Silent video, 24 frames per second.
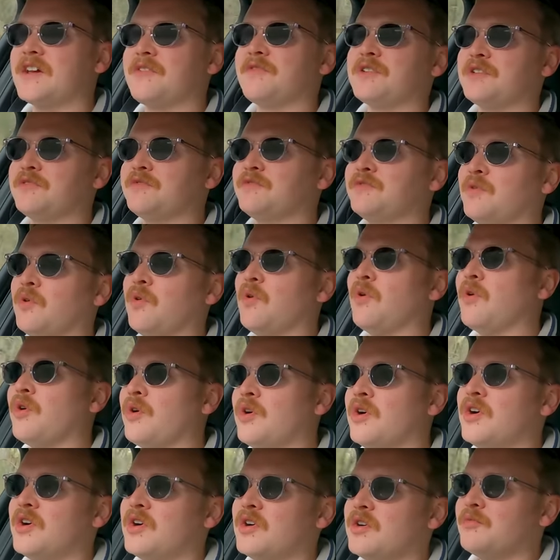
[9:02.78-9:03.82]

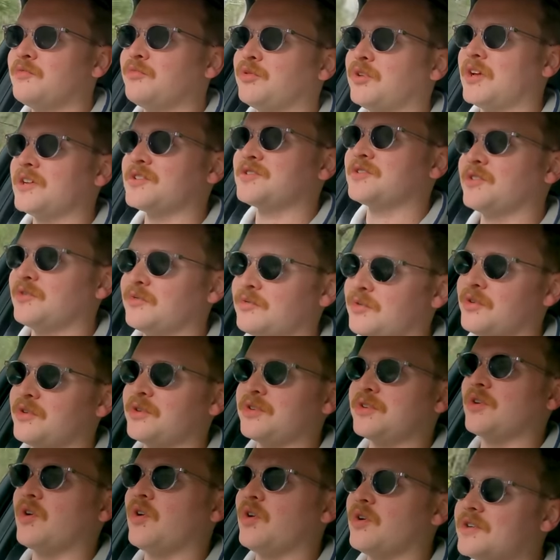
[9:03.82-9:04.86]
seventy-four plus
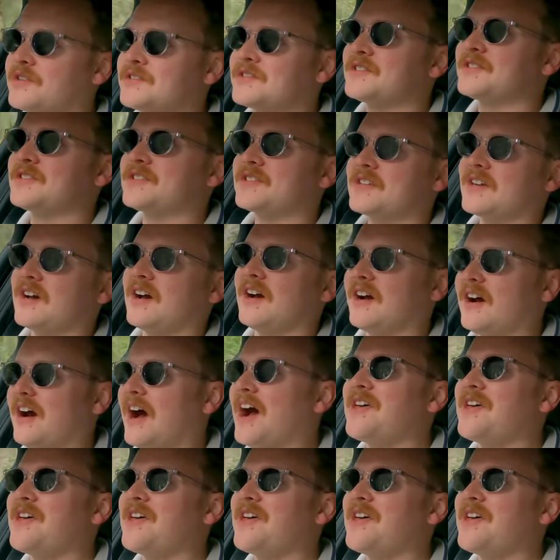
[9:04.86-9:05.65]
on-road costs,